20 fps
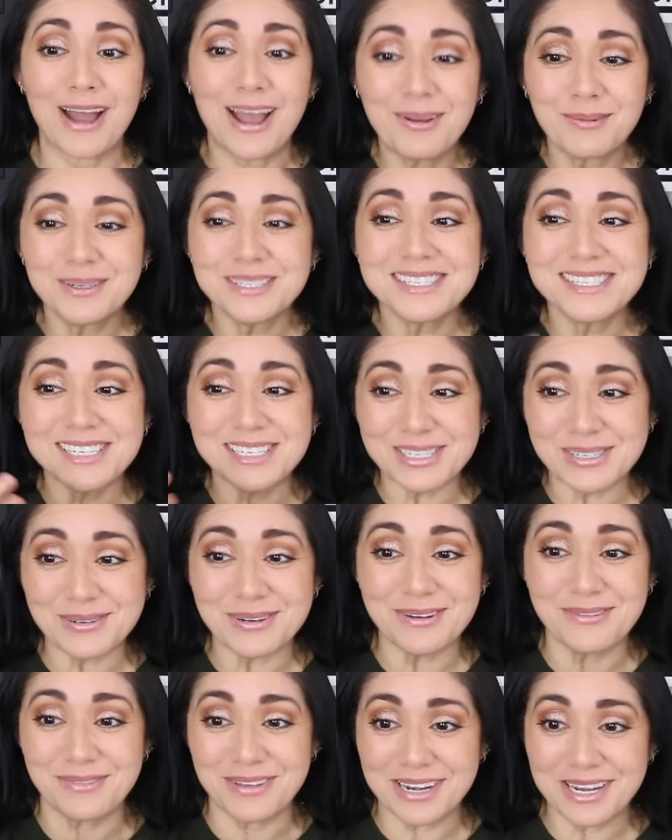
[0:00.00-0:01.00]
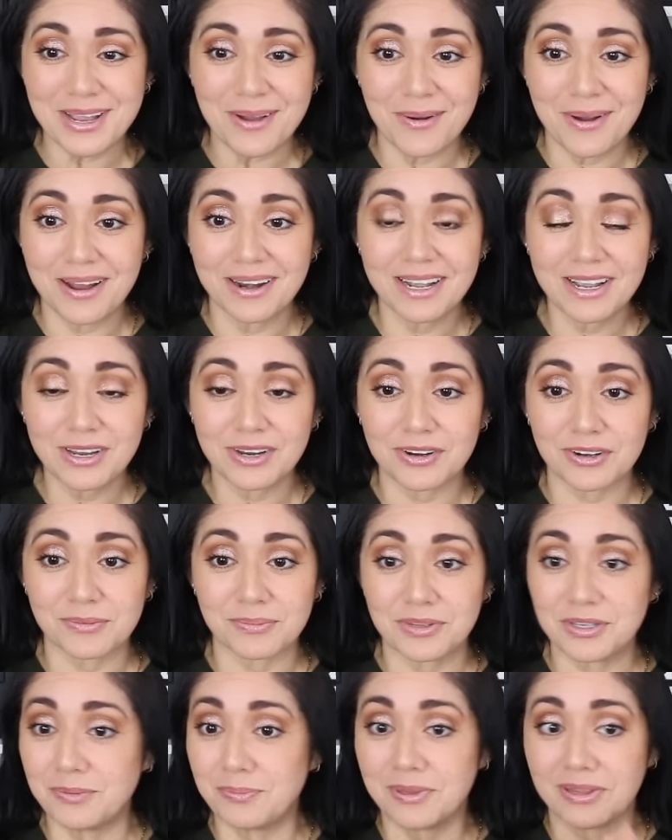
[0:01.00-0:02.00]
I was to do a video on it, you
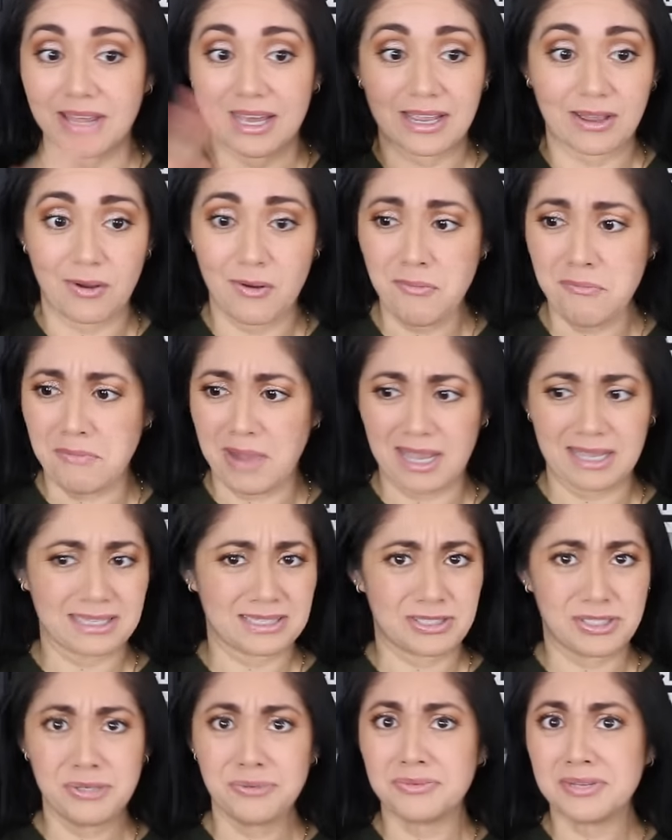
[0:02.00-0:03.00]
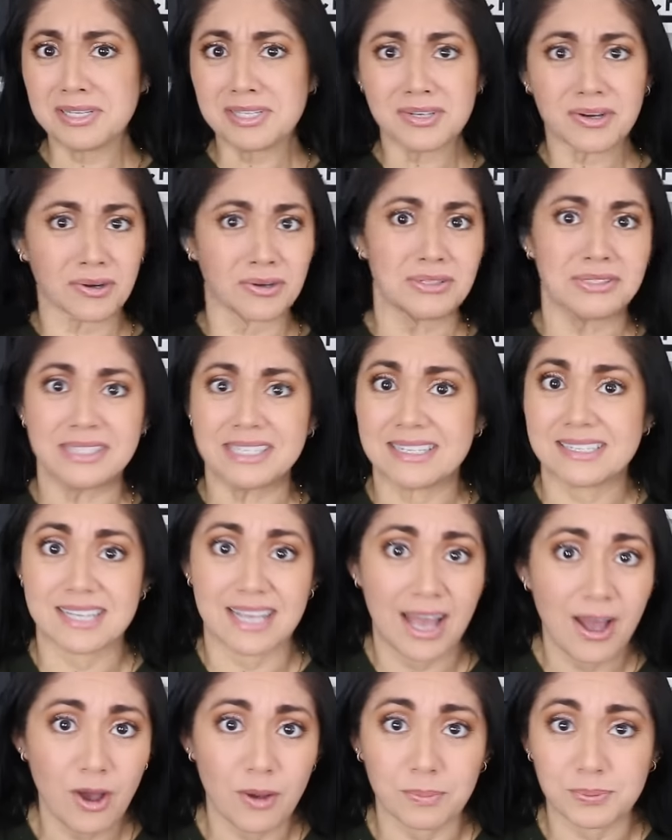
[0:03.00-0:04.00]
would be like, oh my, dude, this girl needs
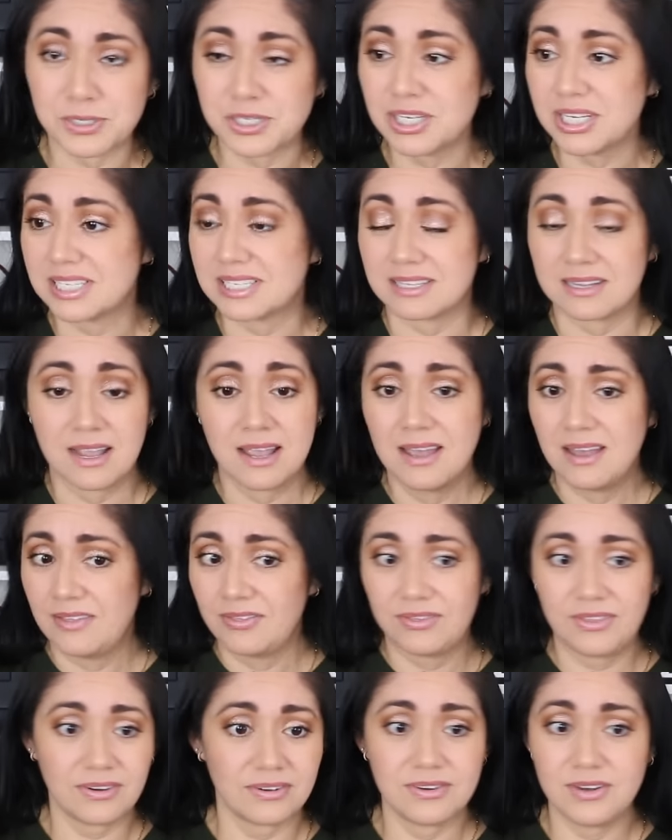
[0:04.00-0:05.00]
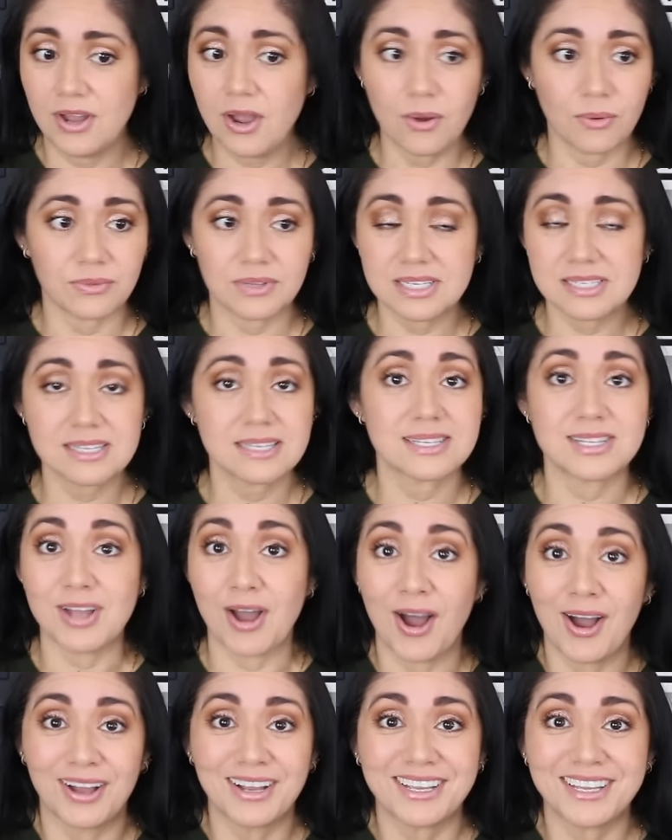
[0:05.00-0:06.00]
help. She's there. No, this is
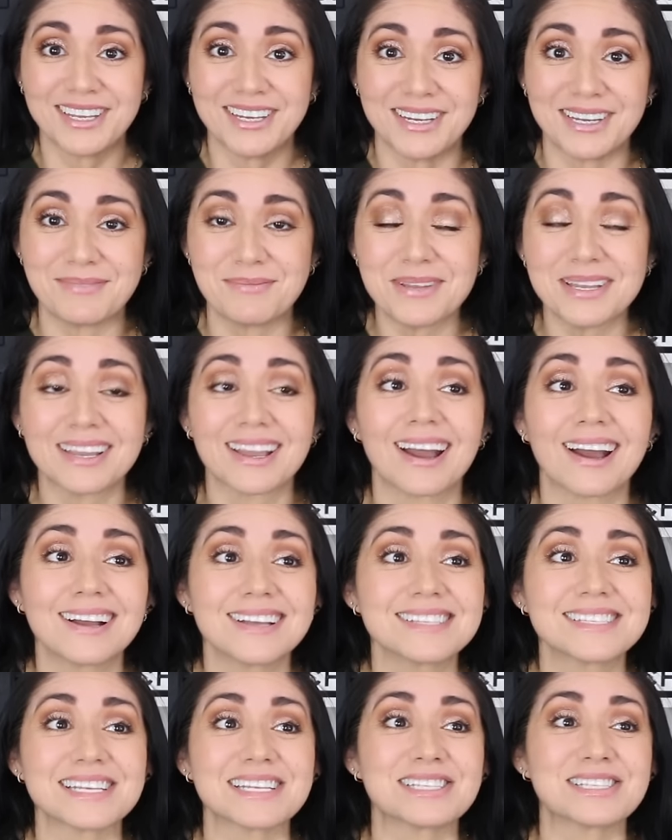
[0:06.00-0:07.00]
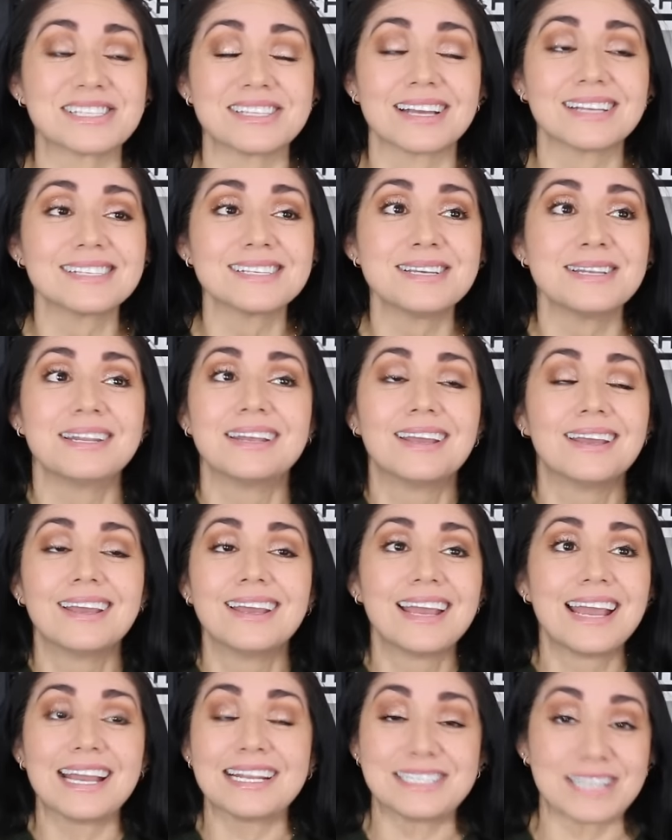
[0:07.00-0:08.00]
not good because it doesn't,
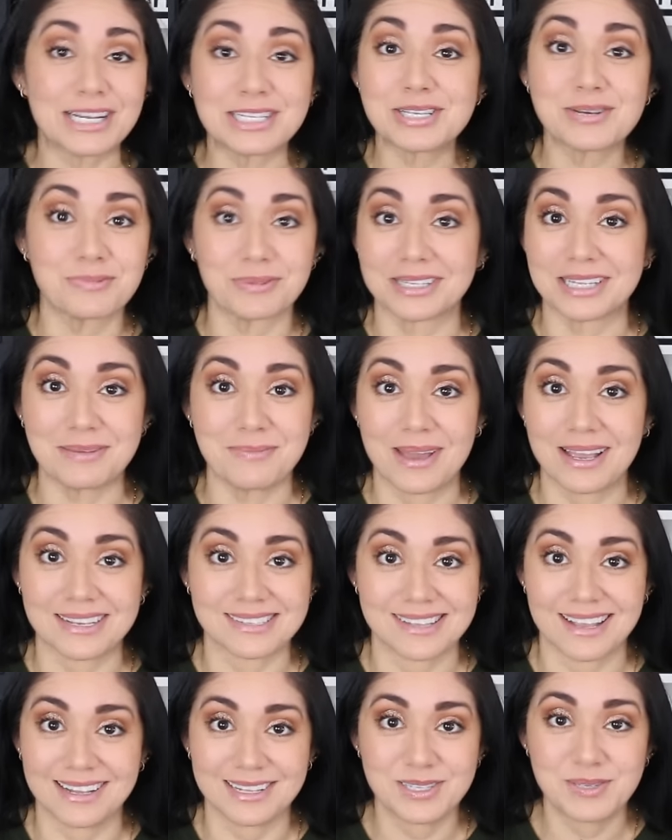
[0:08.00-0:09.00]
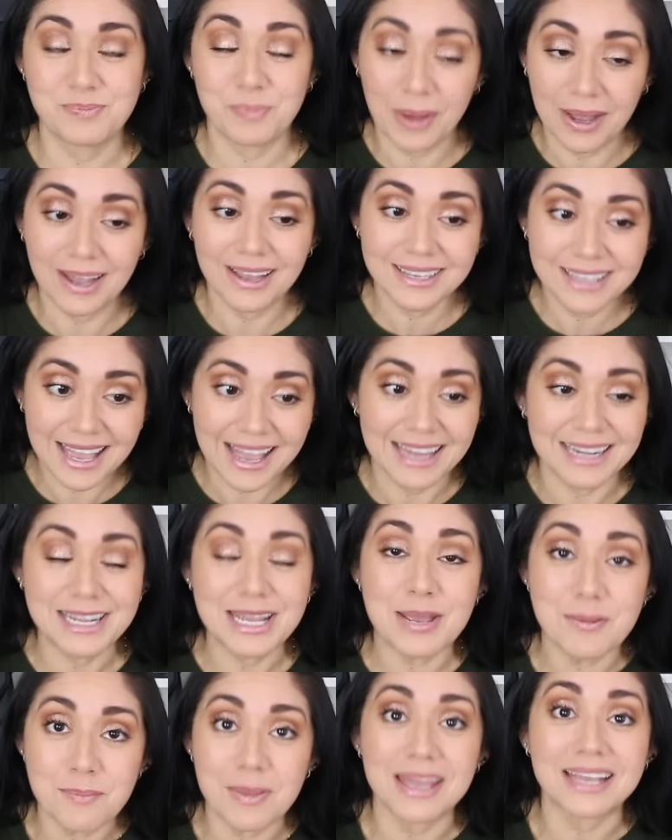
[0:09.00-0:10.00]
it doesn't really make sense. But again,
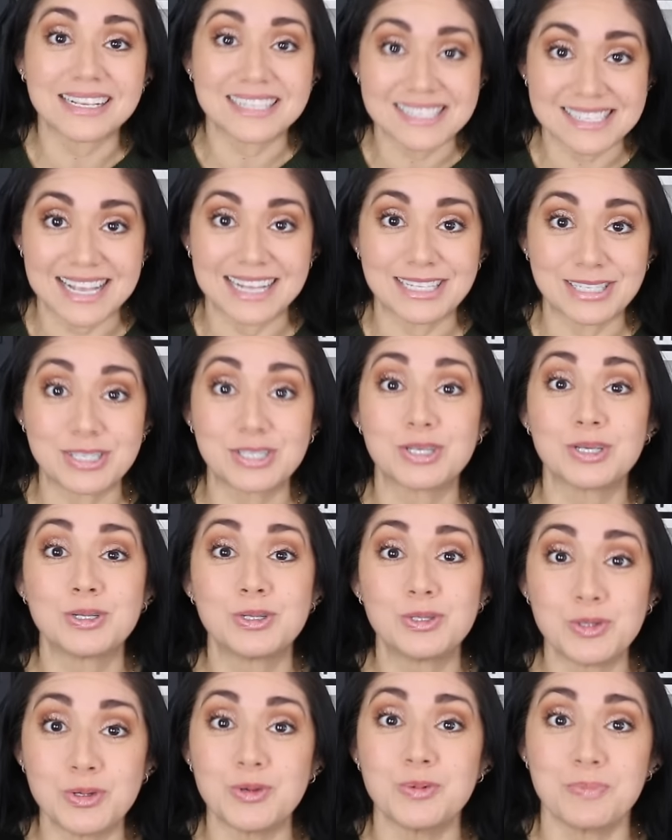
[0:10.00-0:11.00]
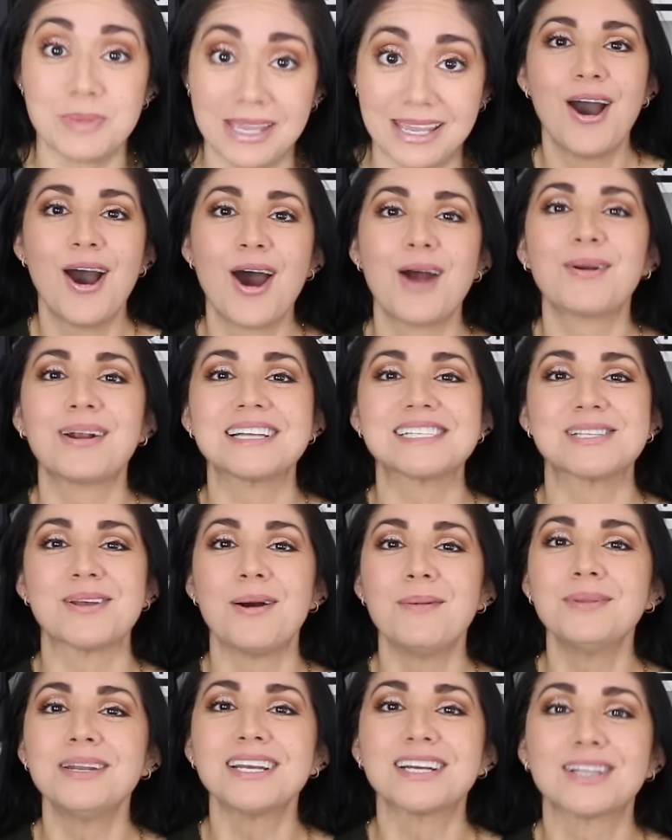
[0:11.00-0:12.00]
it makes sense to me. All right, so
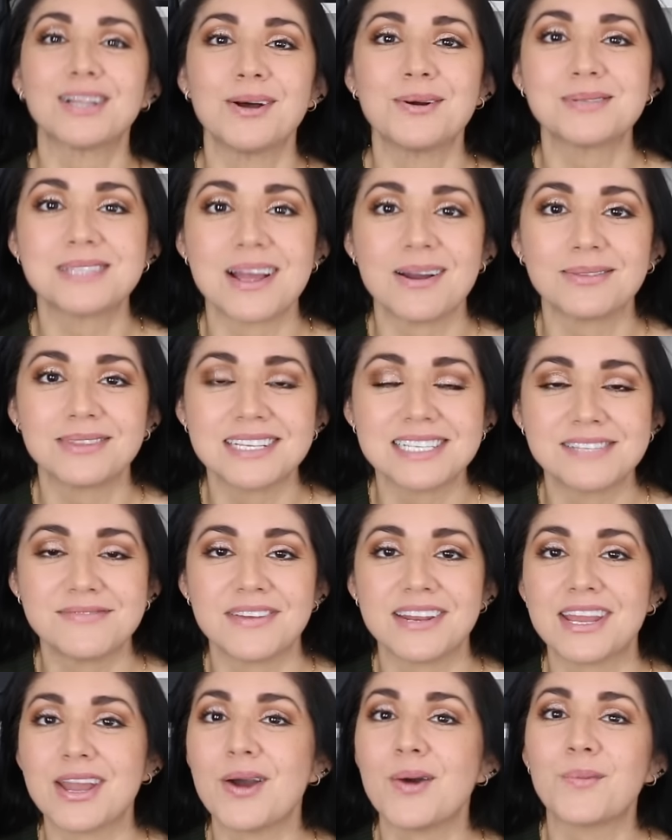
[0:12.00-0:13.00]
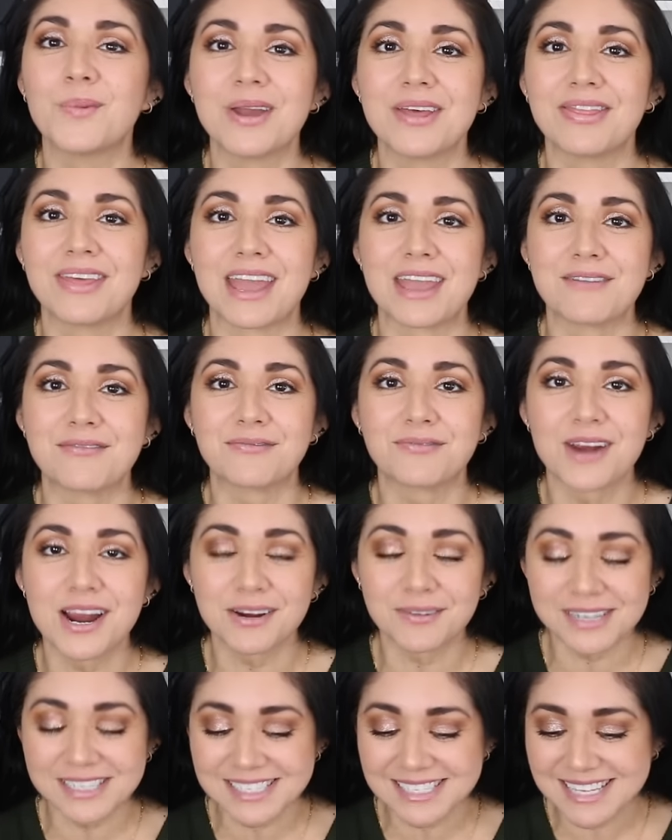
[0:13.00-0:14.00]
I'm gonna close out this video with a
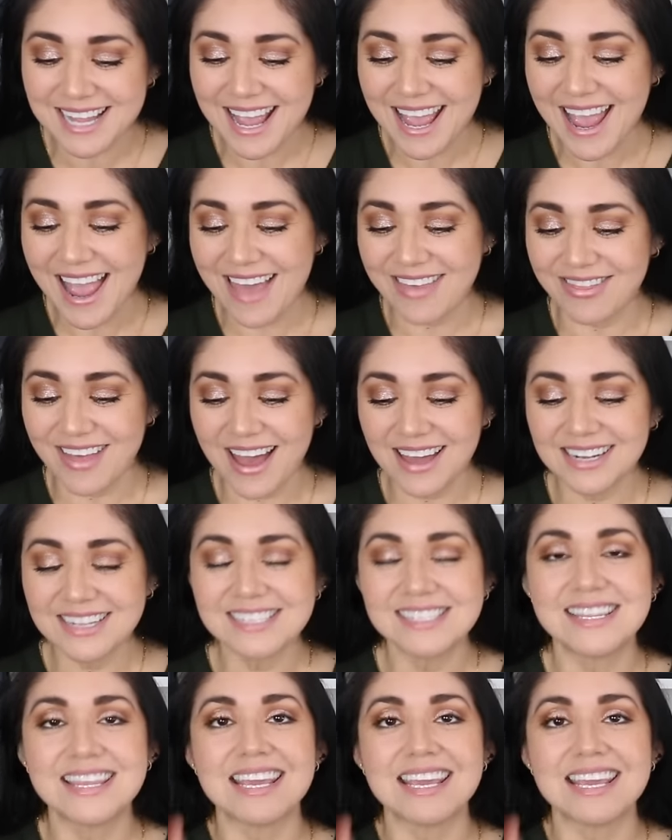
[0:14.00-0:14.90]
fragrance, and that is